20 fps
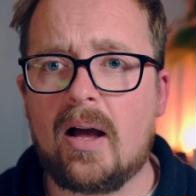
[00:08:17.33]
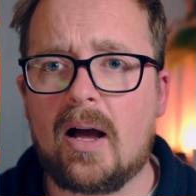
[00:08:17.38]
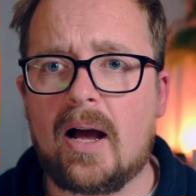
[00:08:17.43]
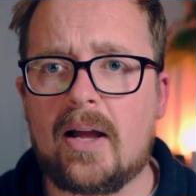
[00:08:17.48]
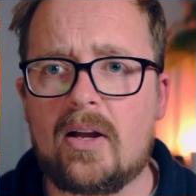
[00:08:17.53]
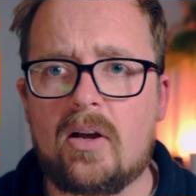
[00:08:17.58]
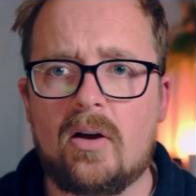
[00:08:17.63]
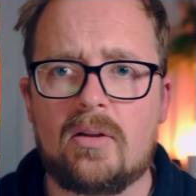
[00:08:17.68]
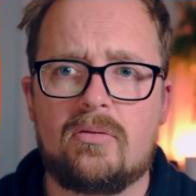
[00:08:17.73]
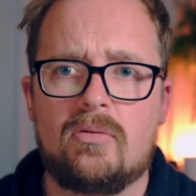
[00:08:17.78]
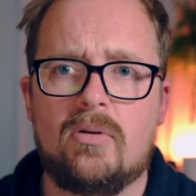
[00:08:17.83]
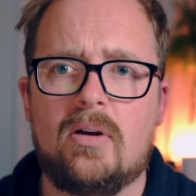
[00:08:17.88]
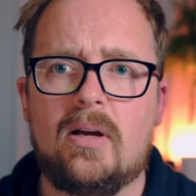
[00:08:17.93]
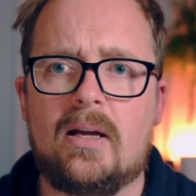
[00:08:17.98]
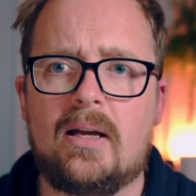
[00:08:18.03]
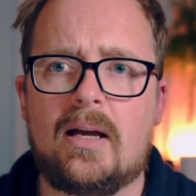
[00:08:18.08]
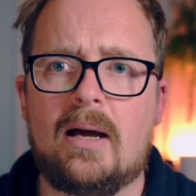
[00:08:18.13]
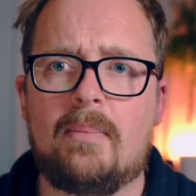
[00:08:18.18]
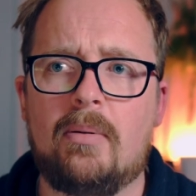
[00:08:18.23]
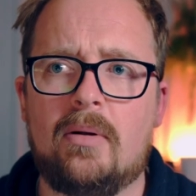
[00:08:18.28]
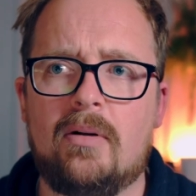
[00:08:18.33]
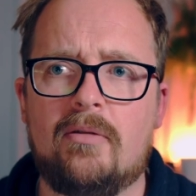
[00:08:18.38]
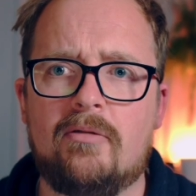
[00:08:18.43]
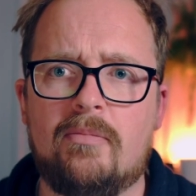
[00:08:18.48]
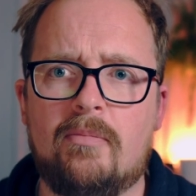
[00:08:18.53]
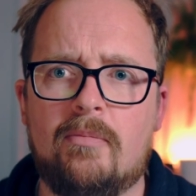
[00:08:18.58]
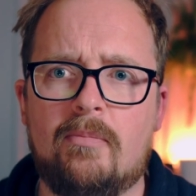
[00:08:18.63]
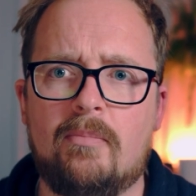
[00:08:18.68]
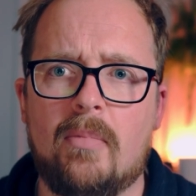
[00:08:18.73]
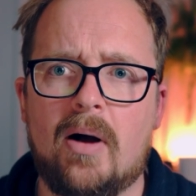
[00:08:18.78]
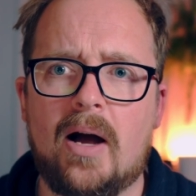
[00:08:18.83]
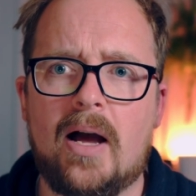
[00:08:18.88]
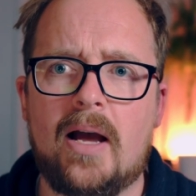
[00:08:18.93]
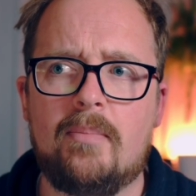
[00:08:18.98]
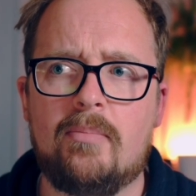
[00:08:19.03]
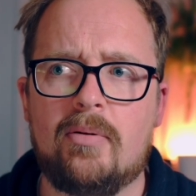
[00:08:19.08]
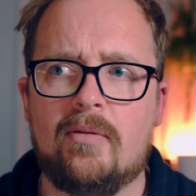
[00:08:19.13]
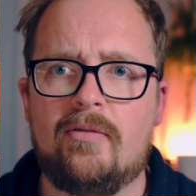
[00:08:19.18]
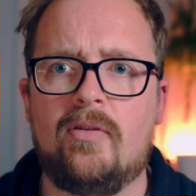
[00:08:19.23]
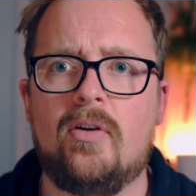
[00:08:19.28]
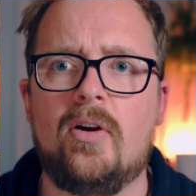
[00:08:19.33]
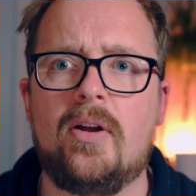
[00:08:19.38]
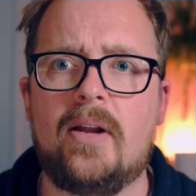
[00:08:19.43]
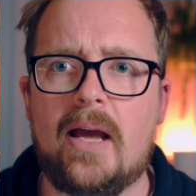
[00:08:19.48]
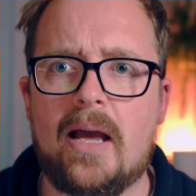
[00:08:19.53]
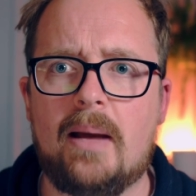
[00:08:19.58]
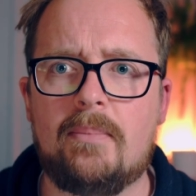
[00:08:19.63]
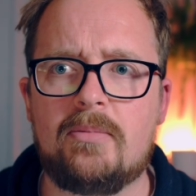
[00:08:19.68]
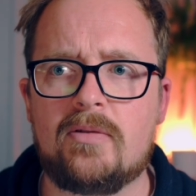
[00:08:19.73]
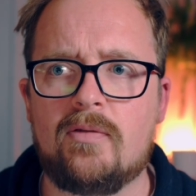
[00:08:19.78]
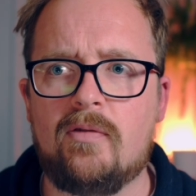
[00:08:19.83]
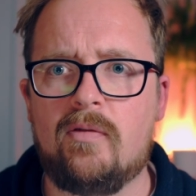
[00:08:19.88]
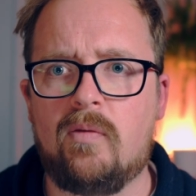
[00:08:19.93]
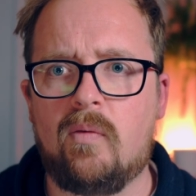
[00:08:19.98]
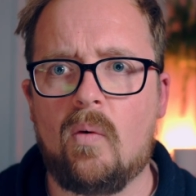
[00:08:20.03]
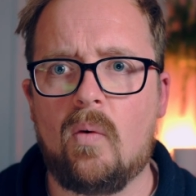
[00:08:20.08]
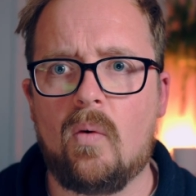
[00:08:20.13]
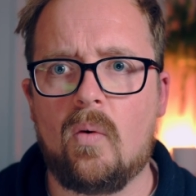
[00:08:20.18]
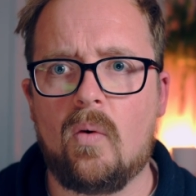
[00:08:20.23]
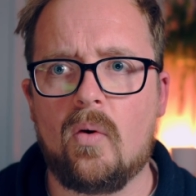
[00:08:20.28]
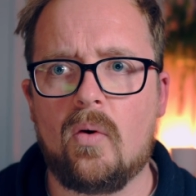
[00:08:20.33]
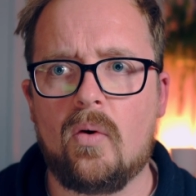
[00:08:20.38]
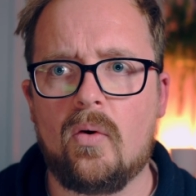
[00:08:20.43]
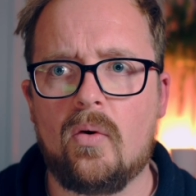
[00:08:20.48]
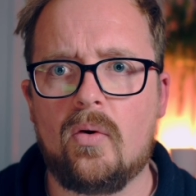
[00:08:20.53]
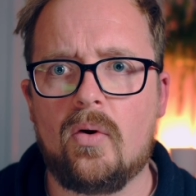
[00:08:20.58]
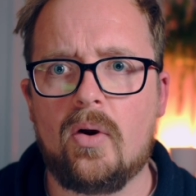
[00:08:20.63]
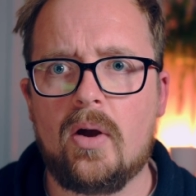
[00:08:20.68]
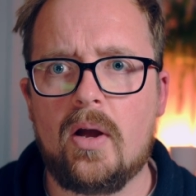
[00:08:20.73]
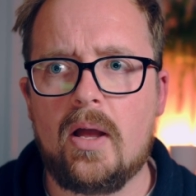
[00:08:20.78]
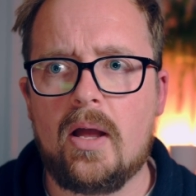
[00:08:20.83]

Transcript: I go through a couple of my preferred apps for